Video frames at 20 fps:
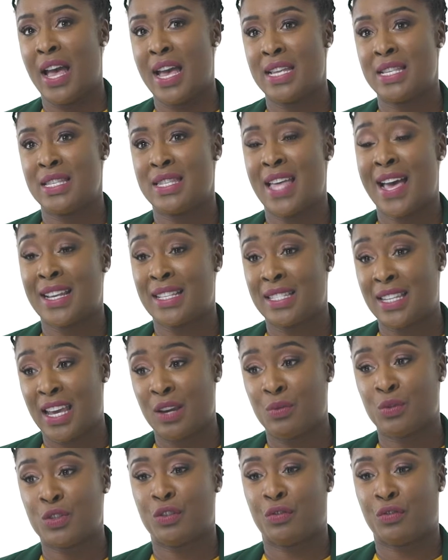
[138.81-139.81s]
And that day
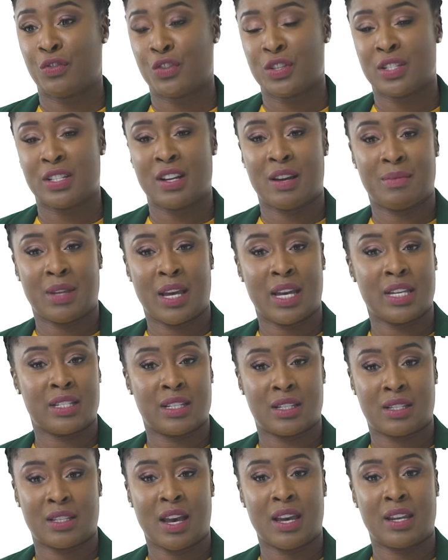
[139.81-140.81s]
was the first time that I
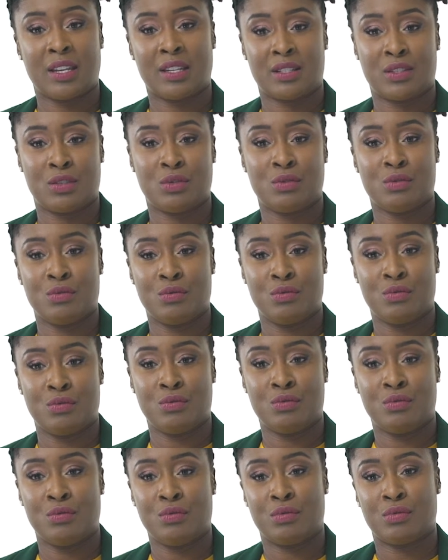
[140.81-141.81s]
decided
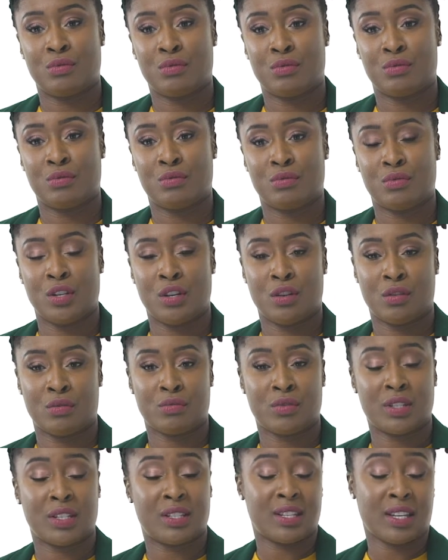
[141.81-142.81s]

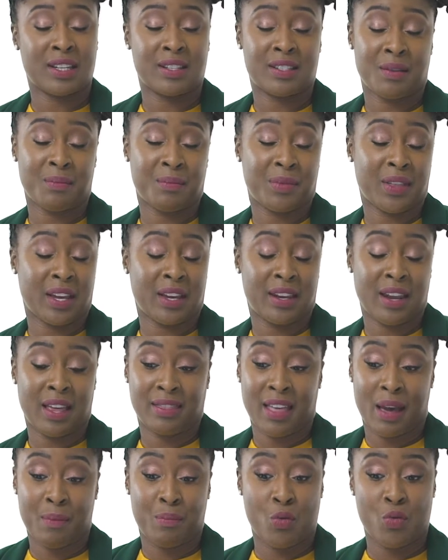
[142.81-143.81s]
to say something. And at
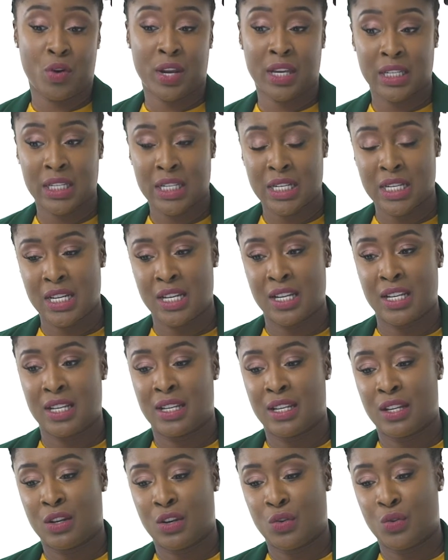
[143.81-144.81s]
that point,
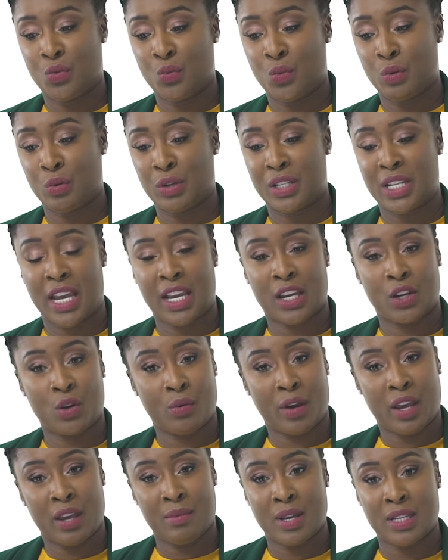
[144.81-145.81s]
we were taken
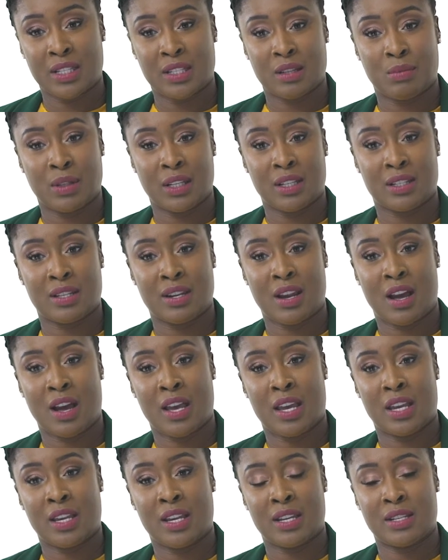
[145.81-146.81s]
away, my siblings and I,
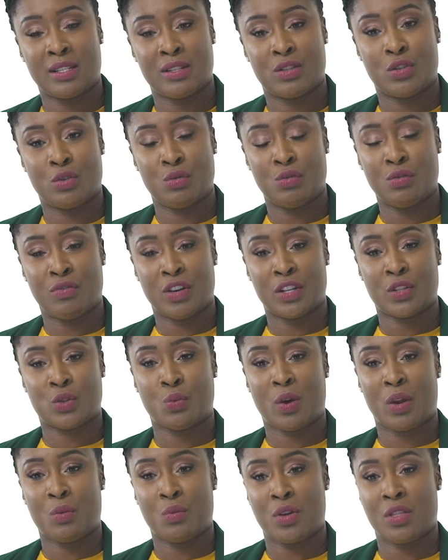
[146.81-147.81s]
and 2 of us
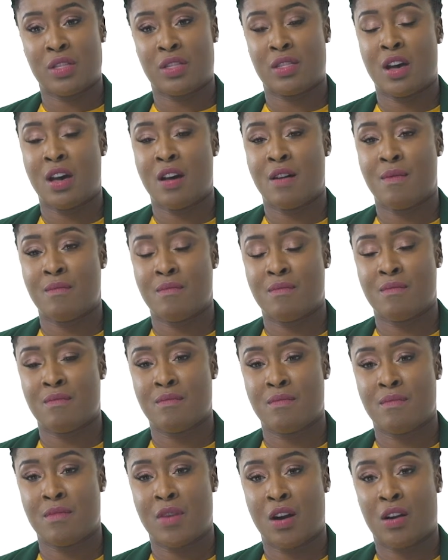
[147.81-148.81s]
went with
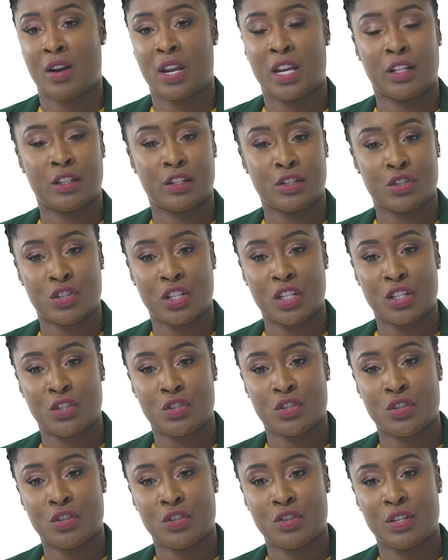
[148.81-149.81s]
our English
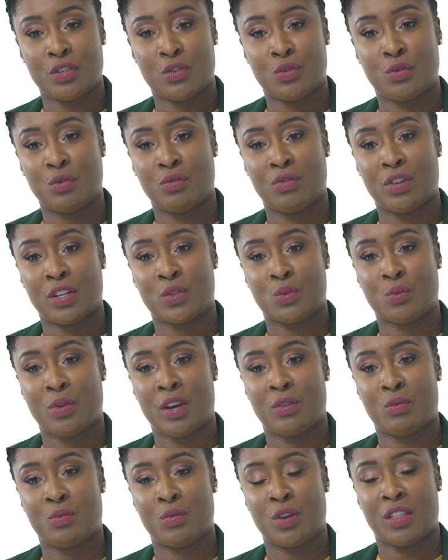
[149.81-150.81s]
teacher, and 2 of us
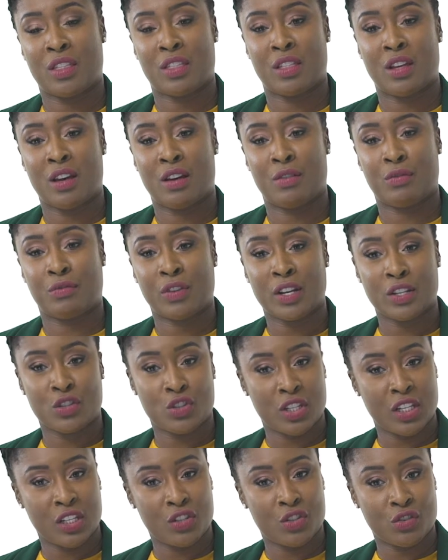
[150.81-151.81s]
went with a French
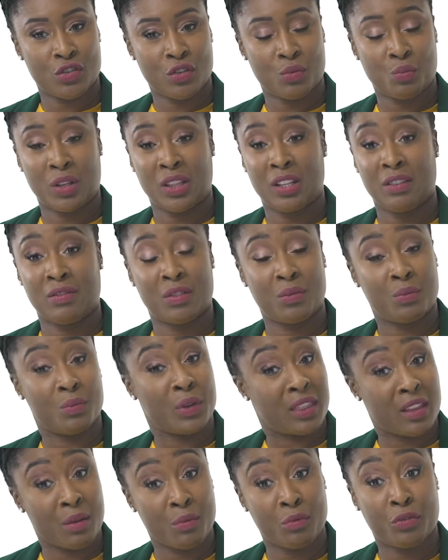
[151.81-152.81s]
teacher, and we lived
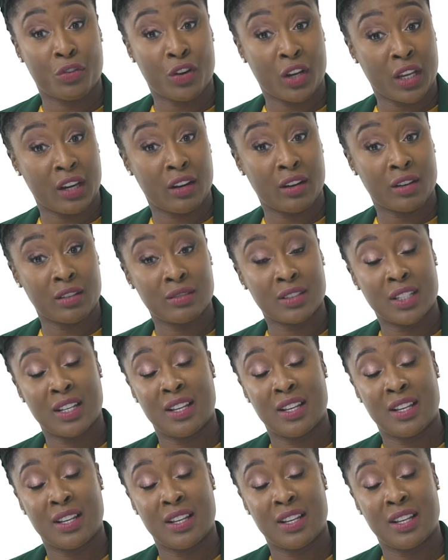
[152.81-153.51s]
with them for a year.